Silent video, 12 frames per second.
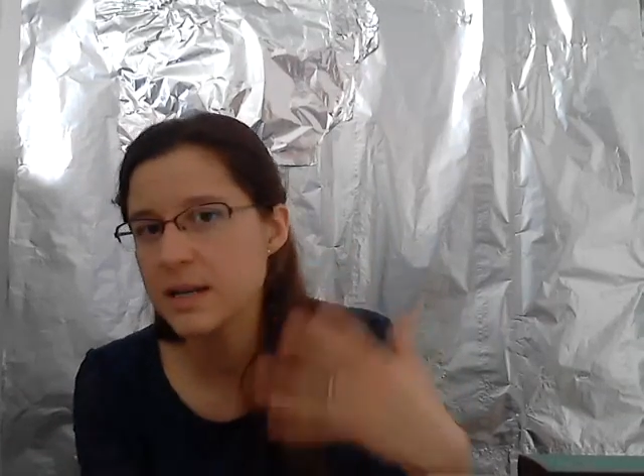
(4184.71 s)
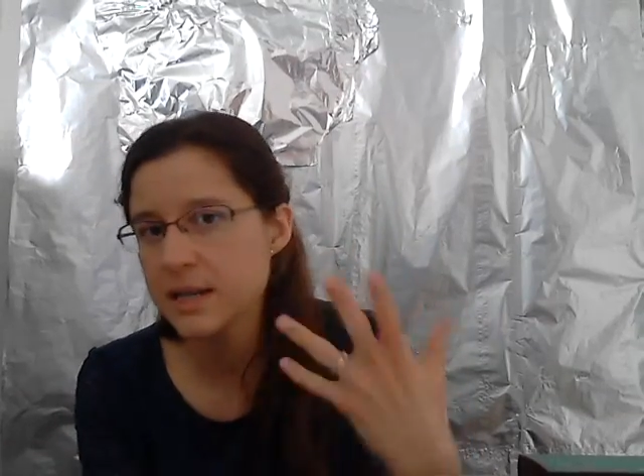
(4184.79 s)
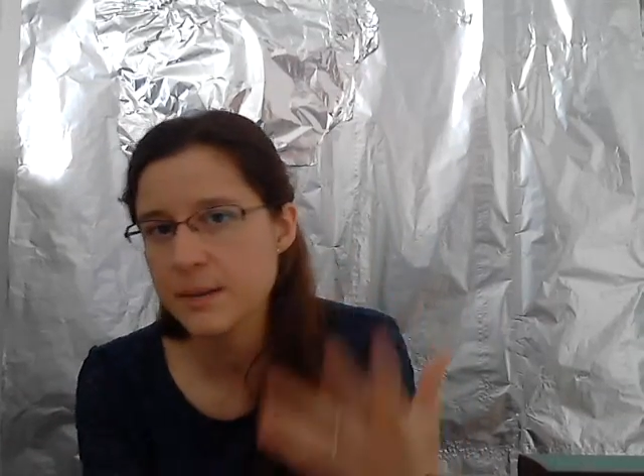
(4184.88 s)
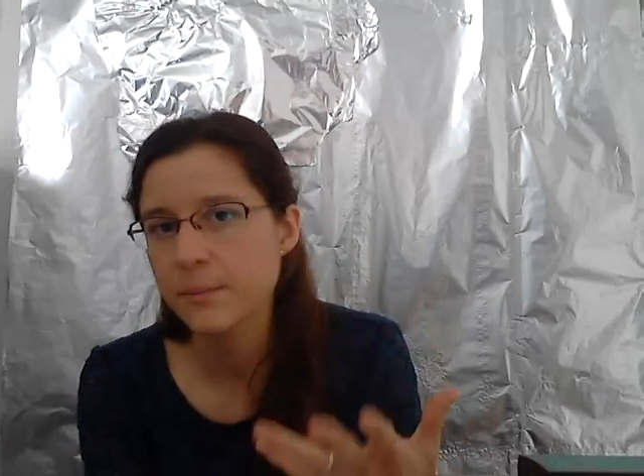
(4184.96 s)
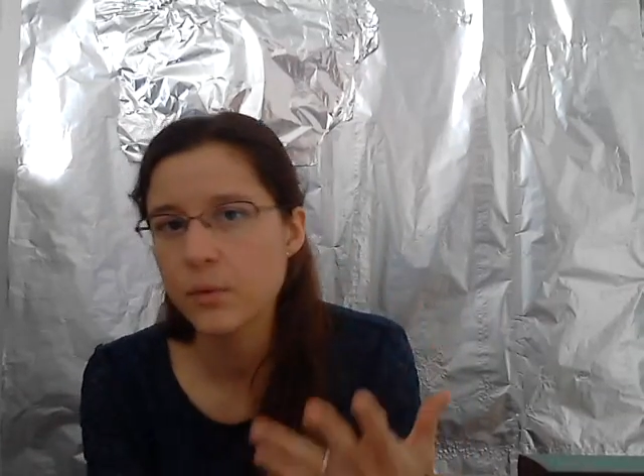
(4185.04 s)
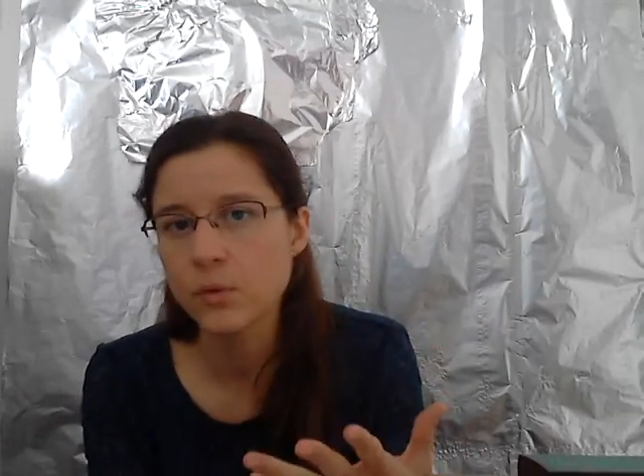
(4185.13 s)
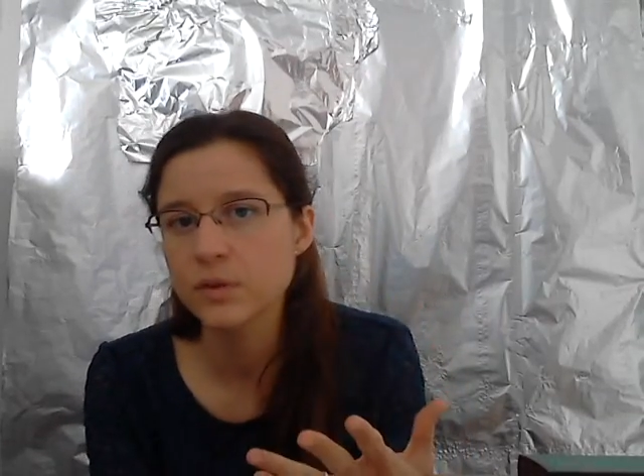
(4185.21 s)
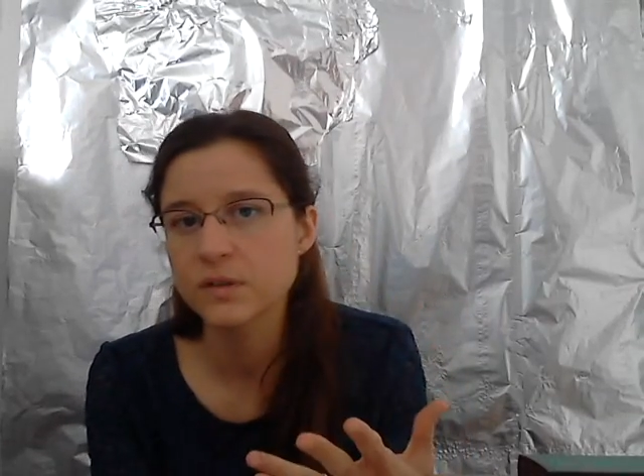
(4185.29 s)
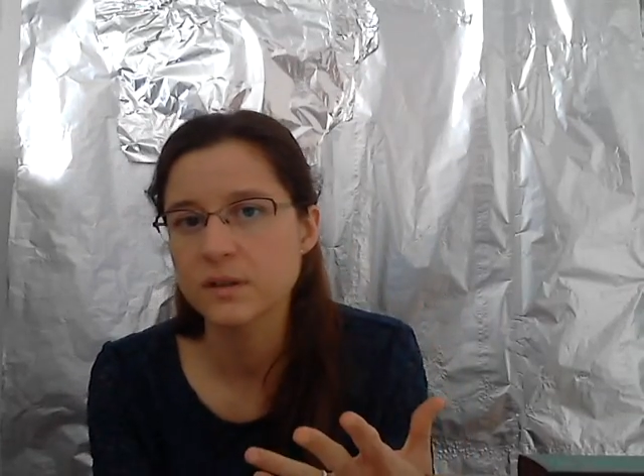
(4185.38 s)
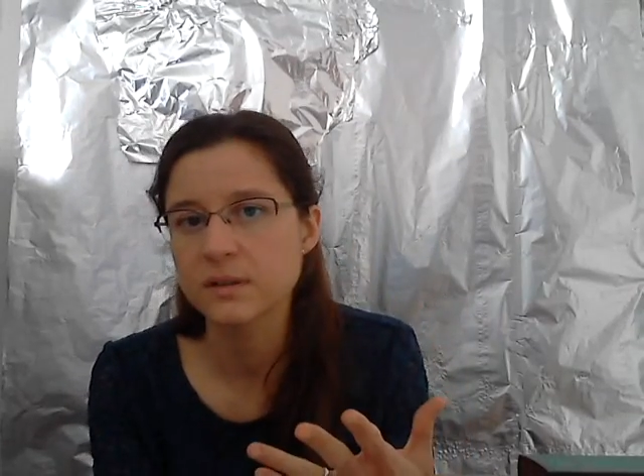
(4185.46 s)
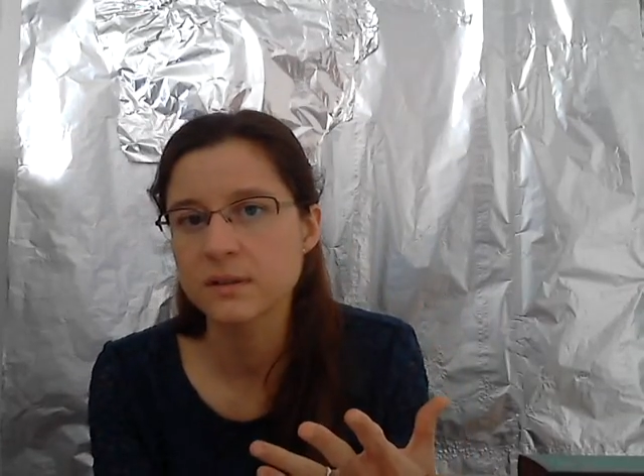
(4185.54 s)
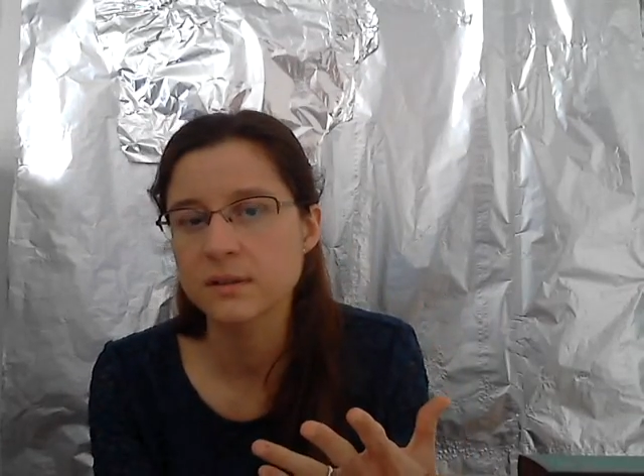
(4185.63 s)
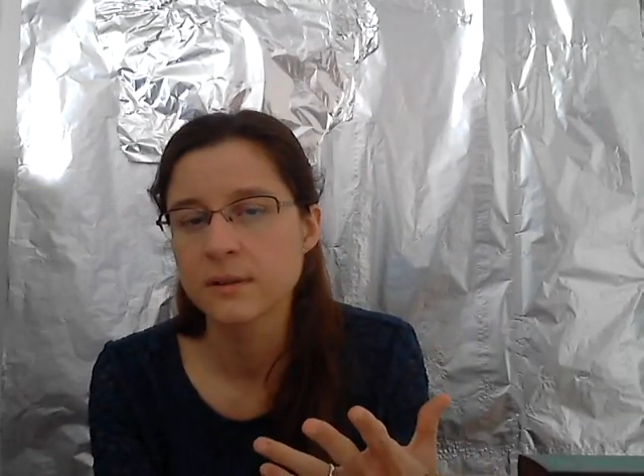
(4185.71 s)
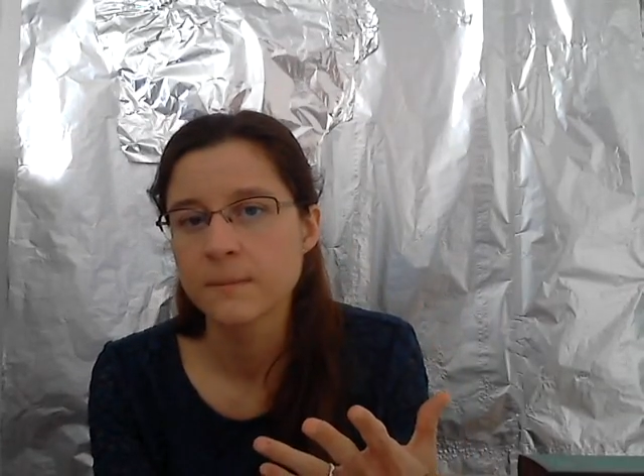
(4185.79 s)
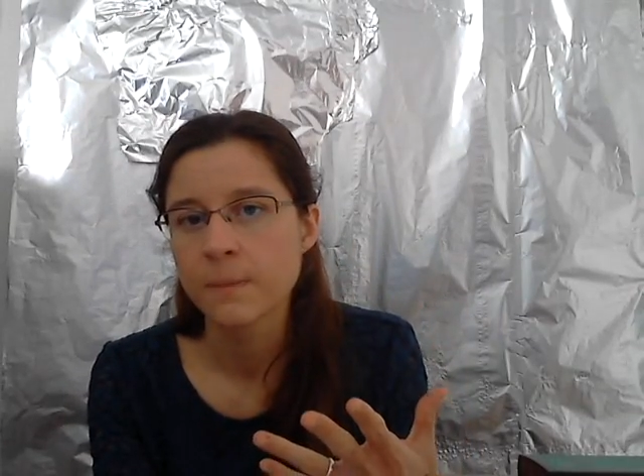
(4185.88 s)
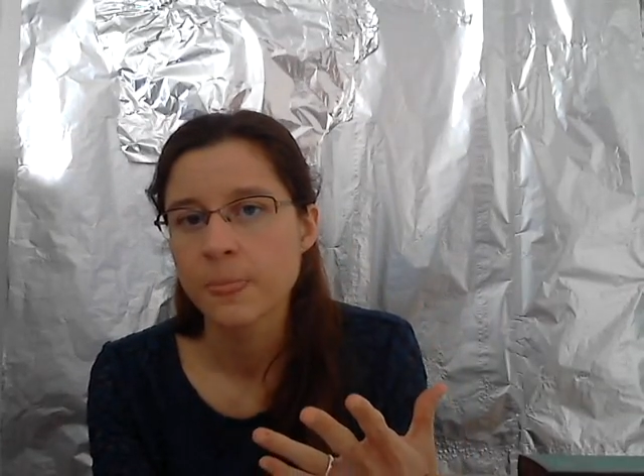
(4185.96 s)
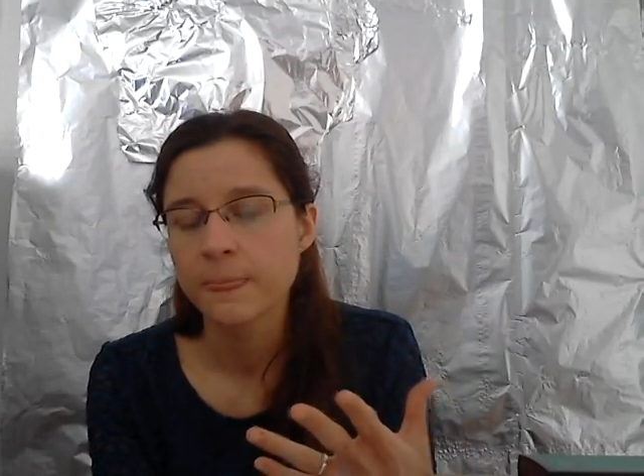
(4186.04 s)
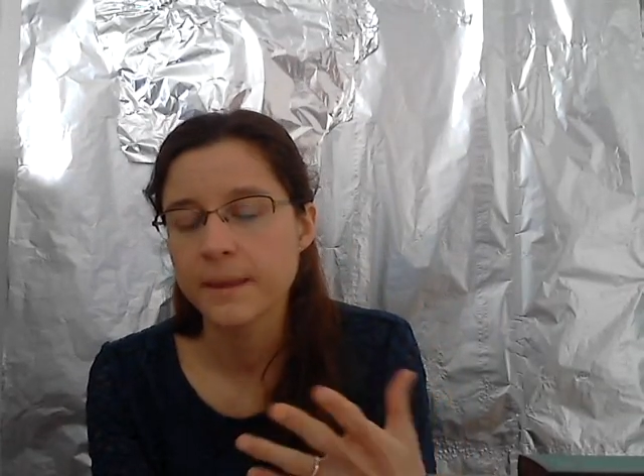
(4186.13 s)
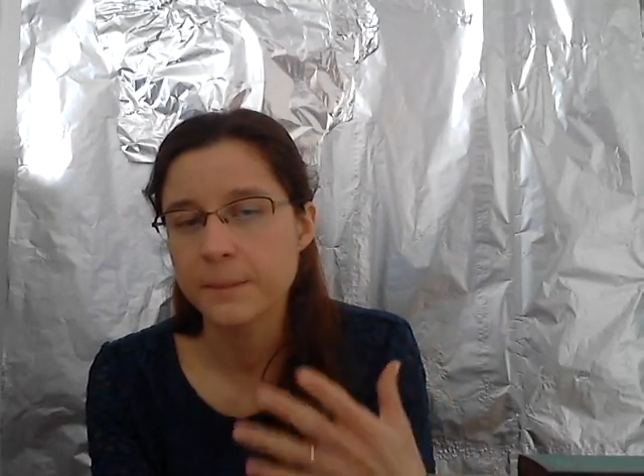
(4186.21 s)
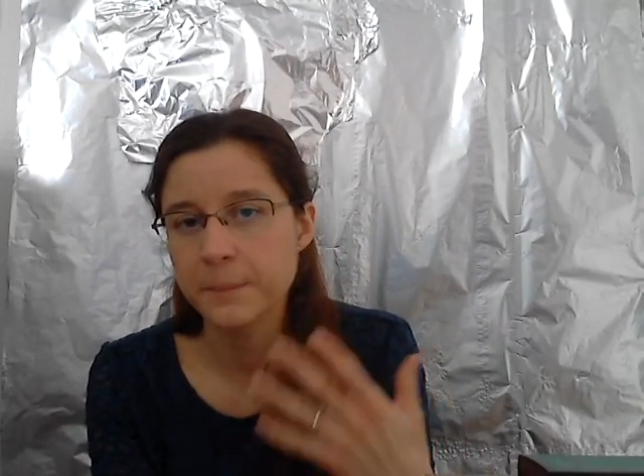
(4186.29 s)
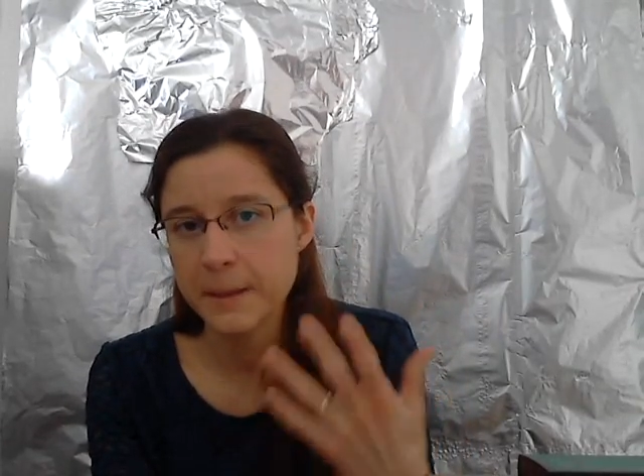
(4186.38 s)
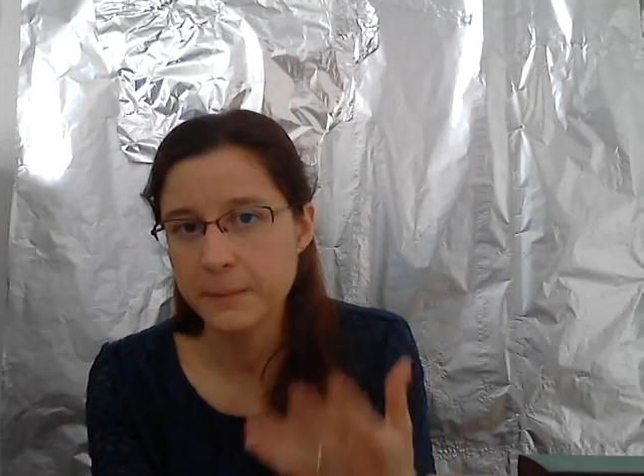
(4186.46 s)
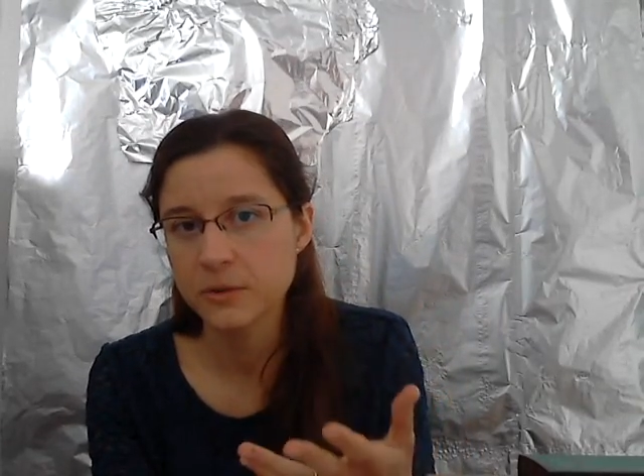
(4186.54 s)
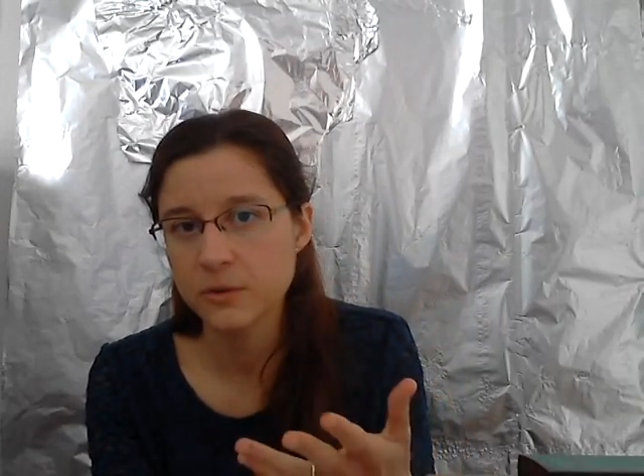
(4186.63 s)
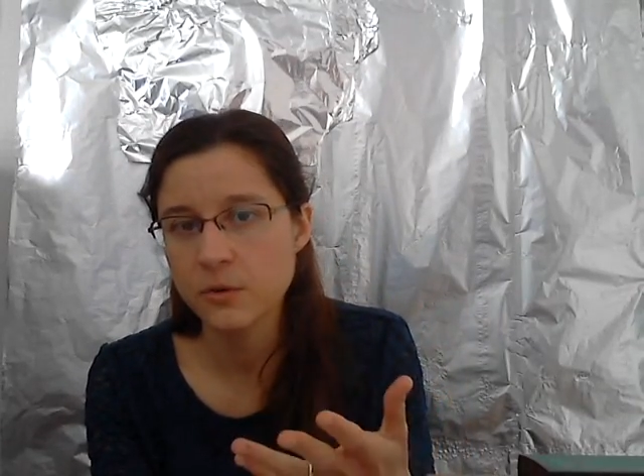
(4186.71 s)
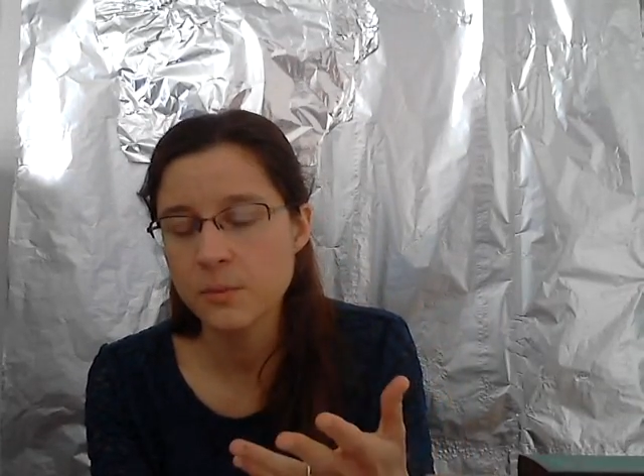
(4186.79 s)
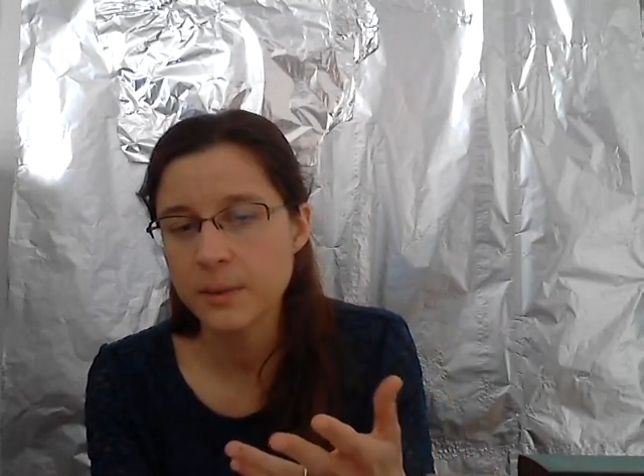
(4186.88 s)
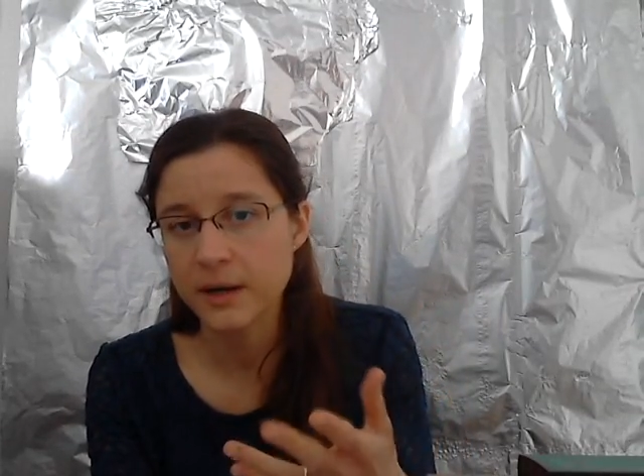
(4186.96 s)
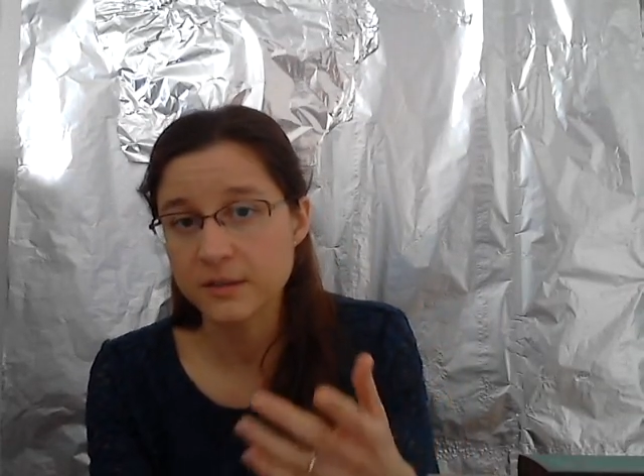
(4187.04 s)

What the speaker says: important that people know about it.